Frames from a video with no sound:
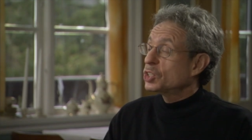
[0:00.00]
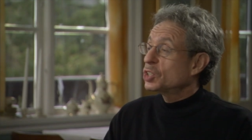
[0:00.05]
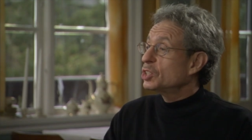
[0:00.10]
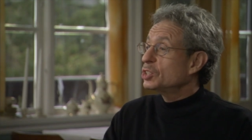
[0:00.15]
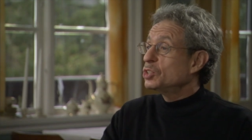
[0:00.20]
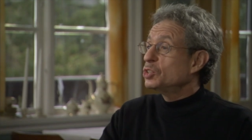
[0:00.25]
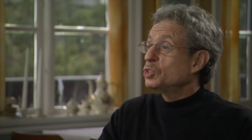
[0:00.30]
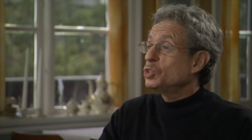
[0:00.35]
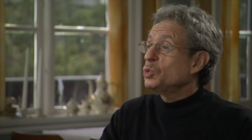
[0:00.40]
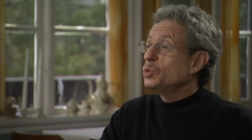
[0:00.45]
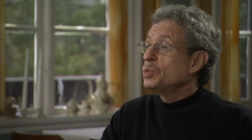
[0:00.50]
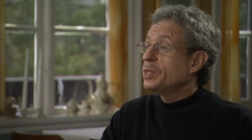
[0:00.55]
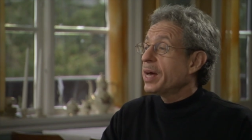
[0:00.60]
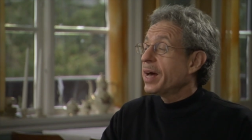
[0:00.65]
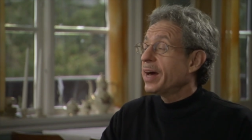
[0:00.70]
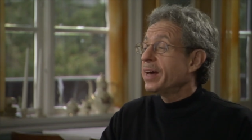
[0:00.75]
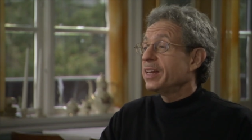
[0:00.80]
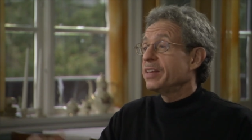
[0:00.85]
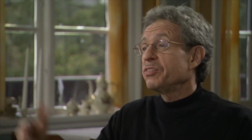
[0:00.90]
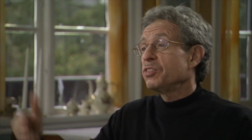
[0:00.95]
couldn't do
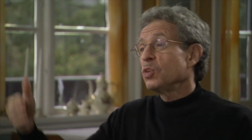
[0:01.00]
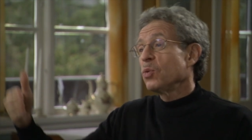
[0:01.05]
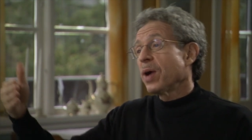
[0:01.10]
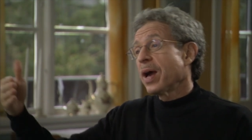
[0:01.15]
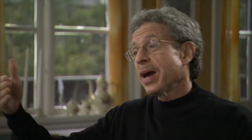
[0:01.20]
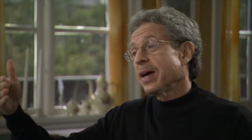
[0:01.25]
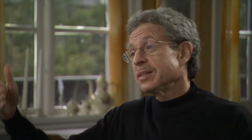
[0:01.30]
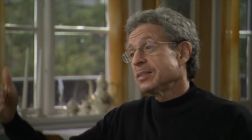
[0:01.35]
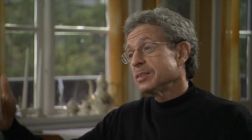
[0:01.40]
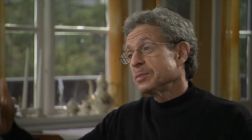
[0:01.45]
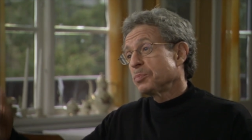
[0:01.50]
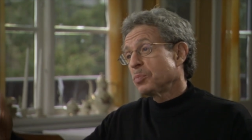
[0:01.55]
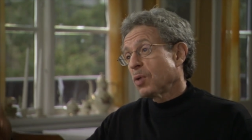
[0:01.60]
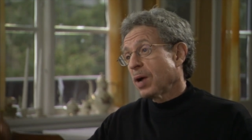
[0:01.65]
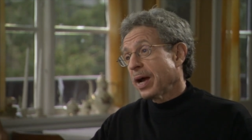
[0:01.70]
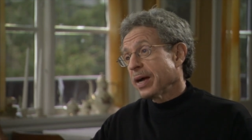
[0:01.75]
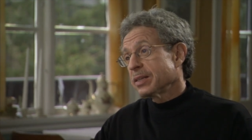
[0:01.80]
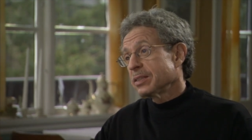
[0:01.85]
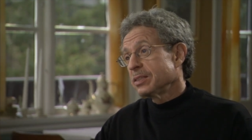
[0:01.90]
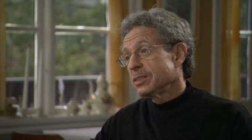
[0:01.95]
that if you hadn't
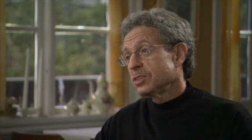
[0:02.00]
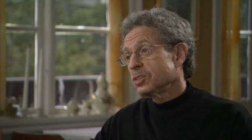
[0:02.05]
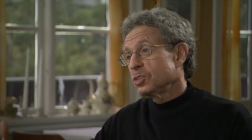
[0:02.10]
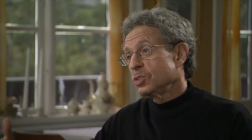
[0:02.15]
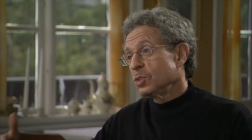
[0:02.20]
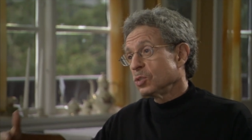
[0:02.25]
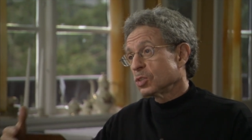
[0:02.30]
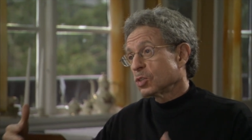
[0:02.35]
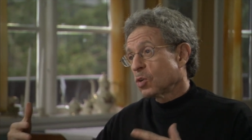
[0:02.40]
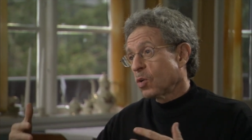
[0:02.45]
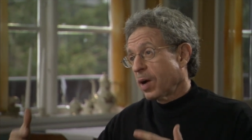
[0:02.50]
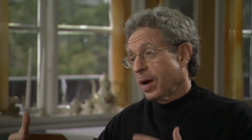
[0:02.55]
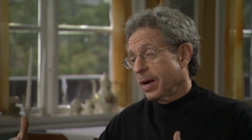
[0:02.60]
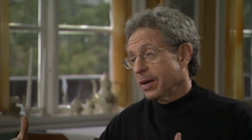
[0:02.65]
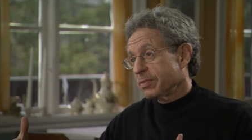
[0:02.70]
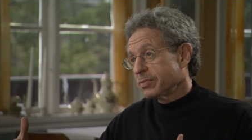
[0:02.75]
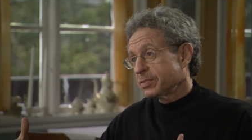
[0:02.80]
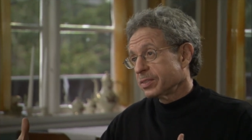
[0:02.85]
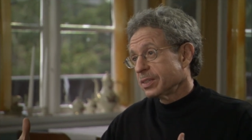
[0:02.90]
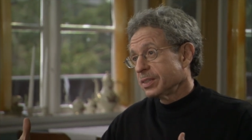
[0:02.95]
practiced your
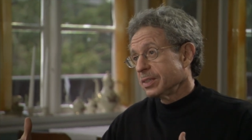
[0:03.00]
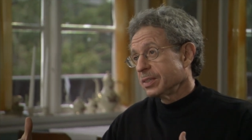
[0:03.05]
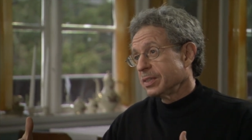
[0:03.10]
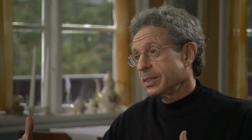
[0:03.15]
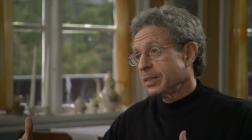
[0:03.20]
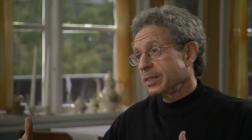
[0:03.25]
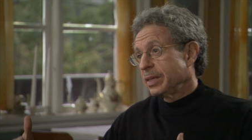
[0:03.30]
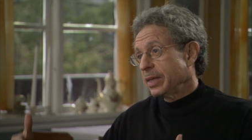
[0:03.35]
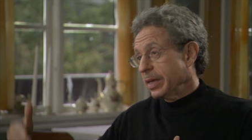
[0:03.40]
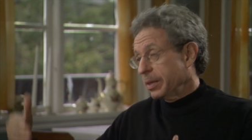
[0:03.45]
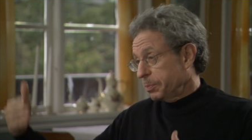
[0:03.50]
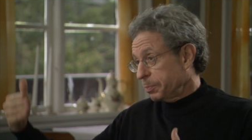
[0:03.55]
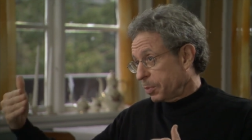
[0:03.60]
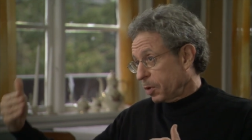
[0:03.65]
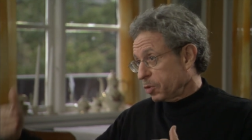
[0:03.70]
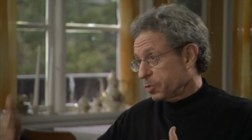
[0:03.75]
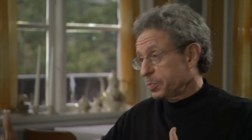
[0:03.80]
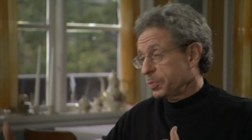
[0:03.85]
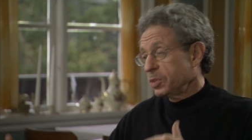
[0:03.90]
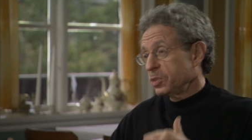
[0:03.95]
craft in
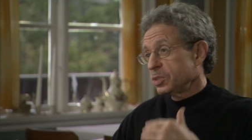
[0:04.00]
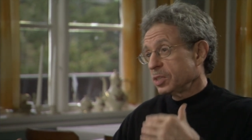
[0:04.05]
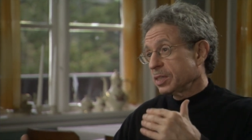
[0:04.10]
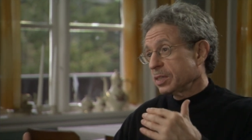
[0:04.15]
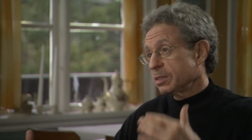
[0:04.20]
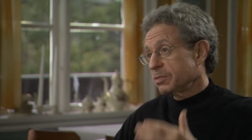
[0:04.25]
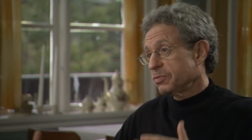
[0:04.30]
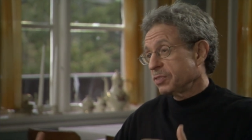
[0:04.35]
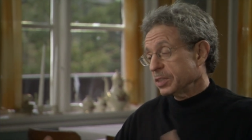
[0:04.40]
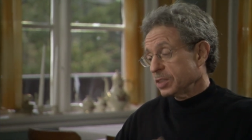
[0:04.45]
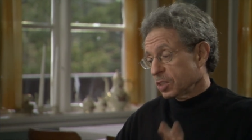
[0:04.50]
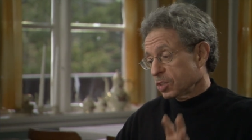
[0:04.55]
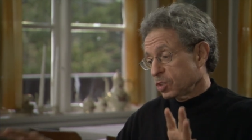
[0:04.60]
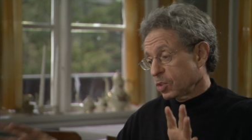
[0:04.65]
both music and physics.